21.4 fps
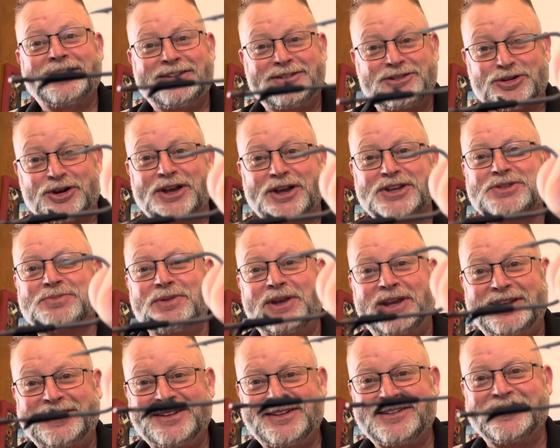Trust
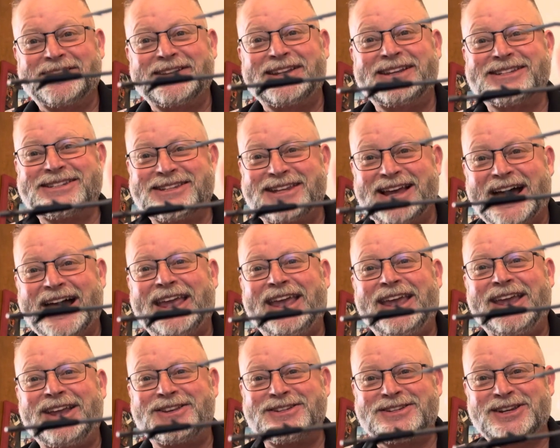me, these
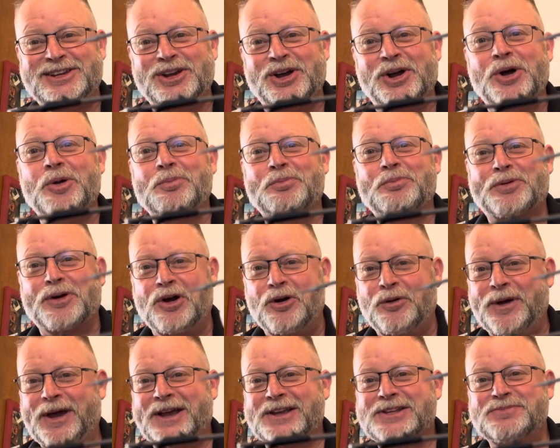Daiichi owned Pro
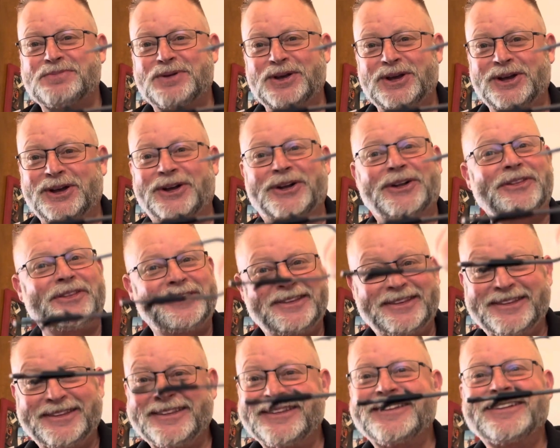X built
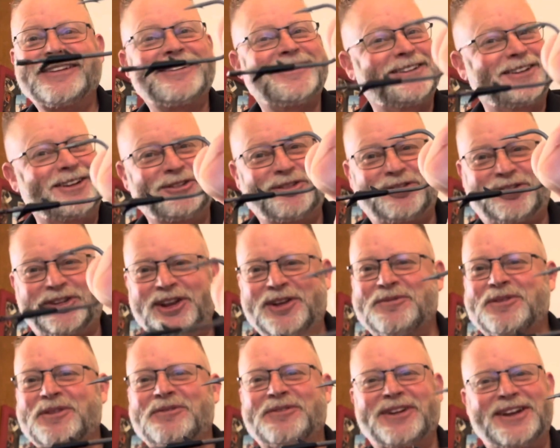new
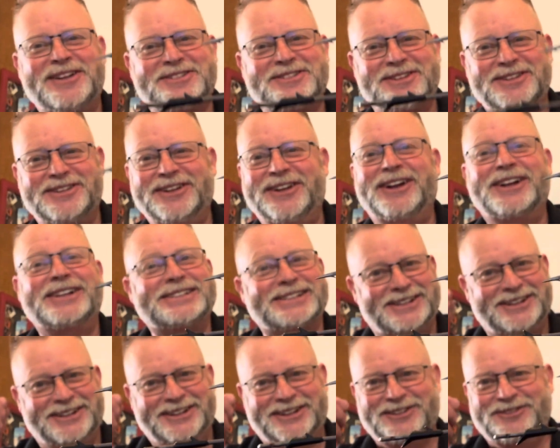flipping punching hooks are
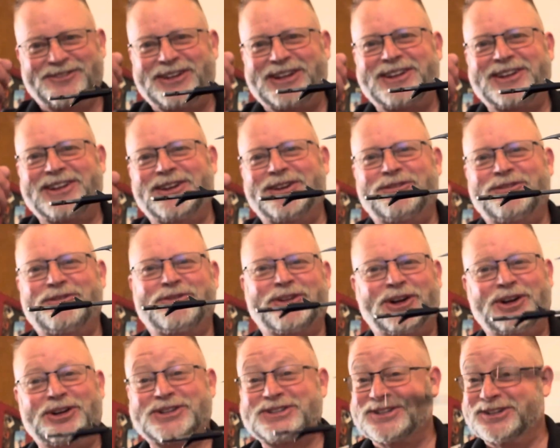gonna be good,
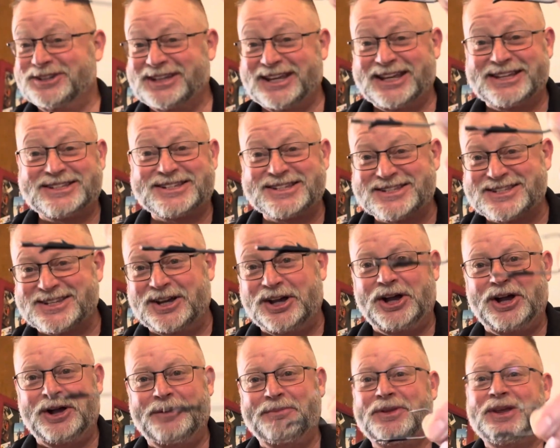folks. So get you
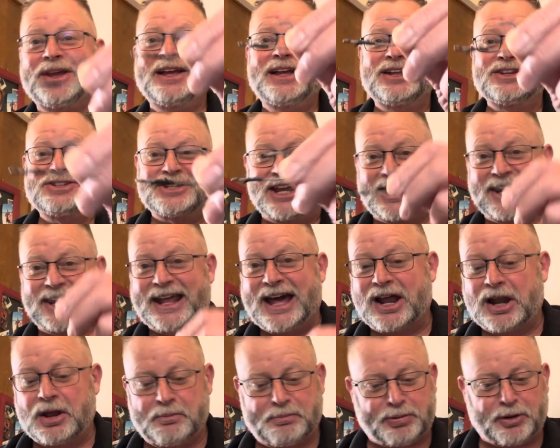some. Check it
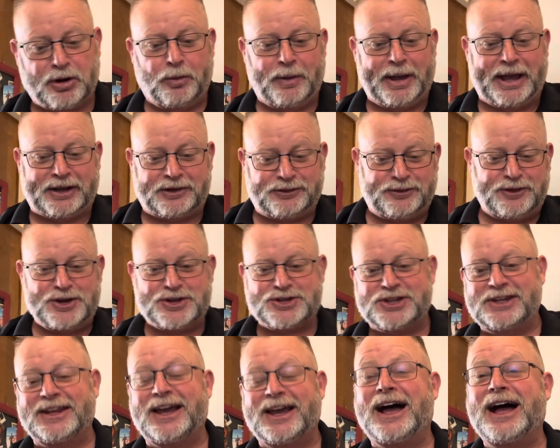out at
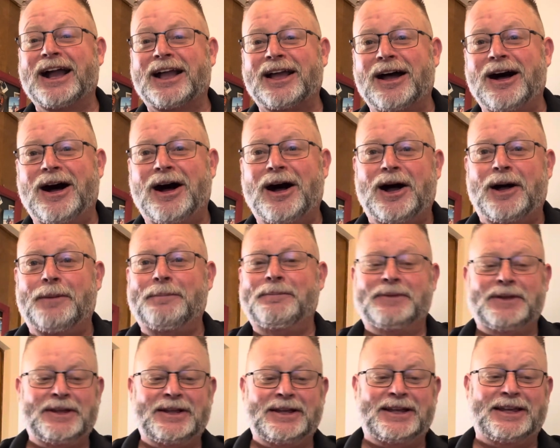proxfishing.com.
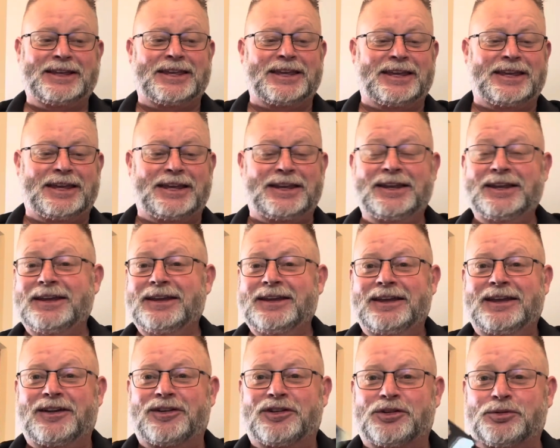again,
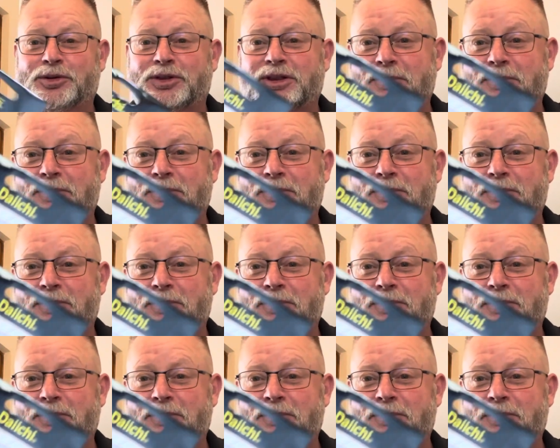here's what